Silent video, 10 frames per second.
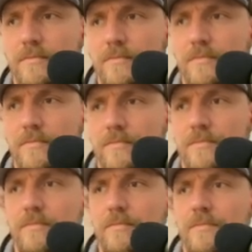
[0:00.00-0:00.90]

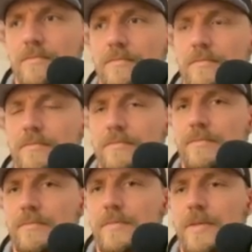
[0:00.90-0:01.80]

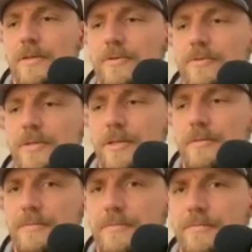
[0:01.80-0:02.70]

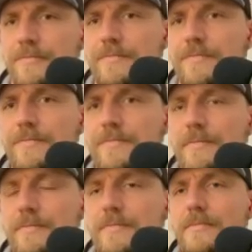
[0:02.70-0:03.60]

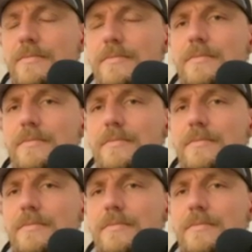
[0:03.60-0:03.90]
The person shown says nothing.